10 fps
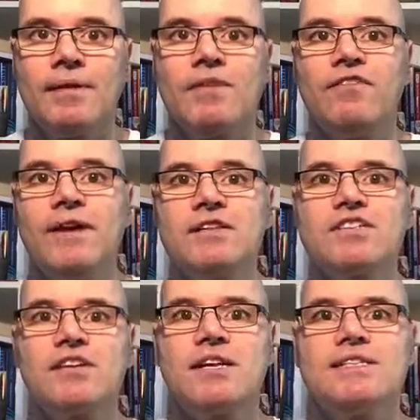They found
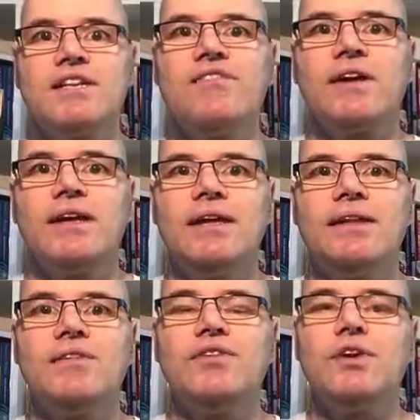scientifically
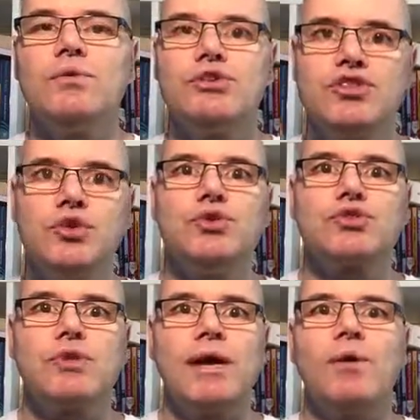that if you don't juice
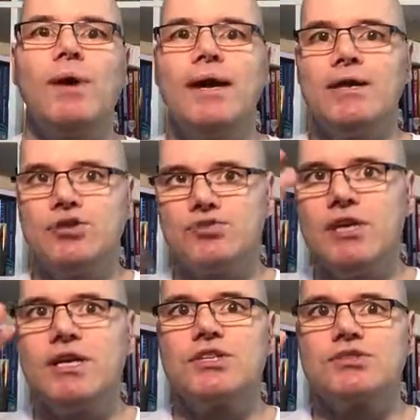straight away and
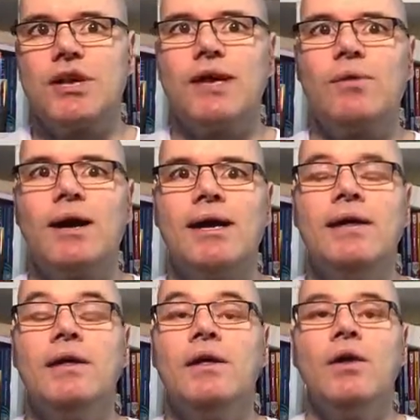drink it straight
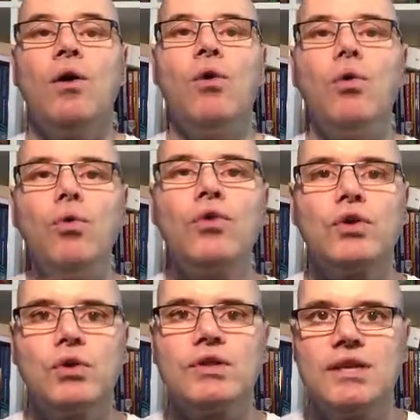away, all the
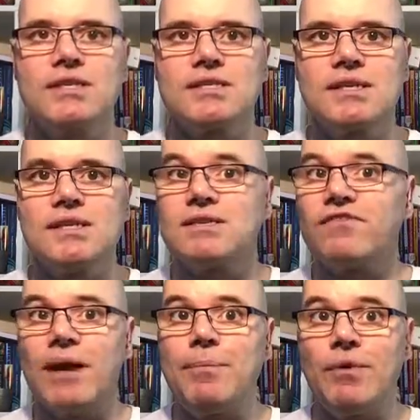goodness is
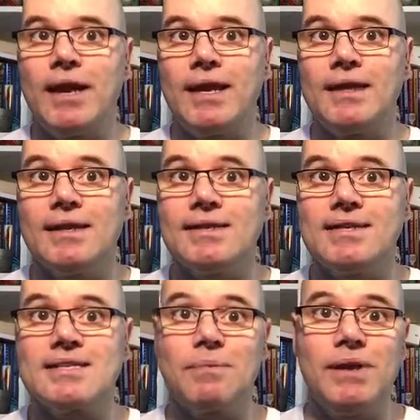evaporated and
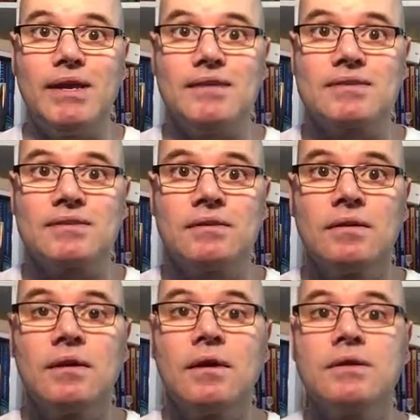disappears.
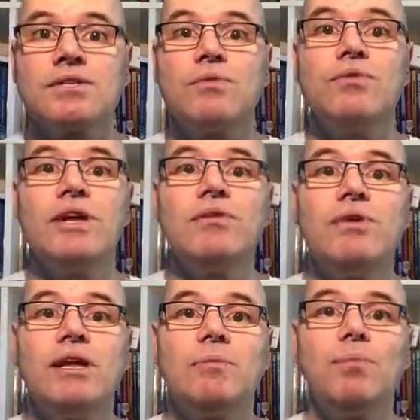So really,
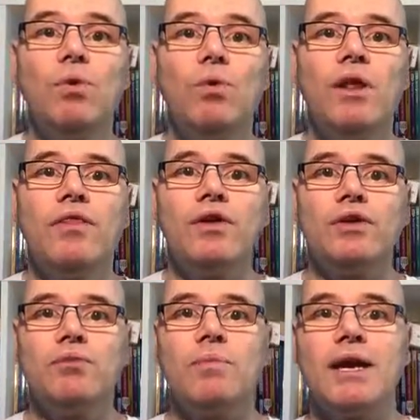really important that
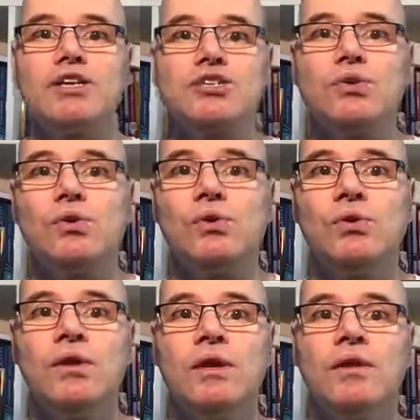you make
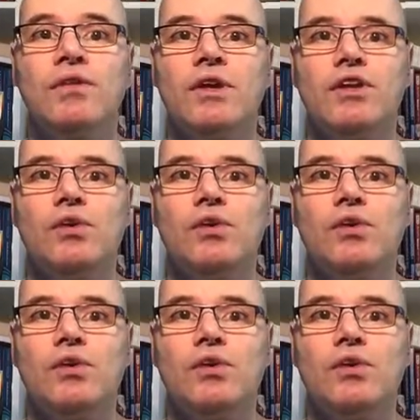sure that